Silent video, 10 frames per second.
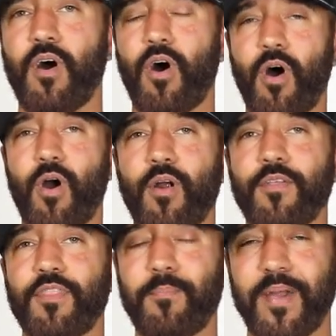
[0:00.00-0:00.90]
are
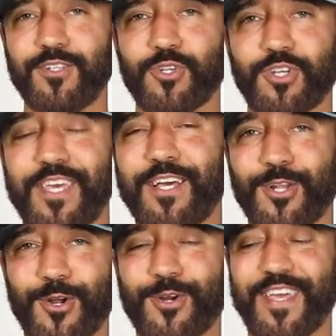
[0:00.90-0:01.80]
the major key
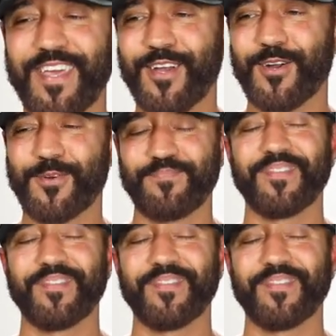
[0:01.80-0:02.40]
alert here.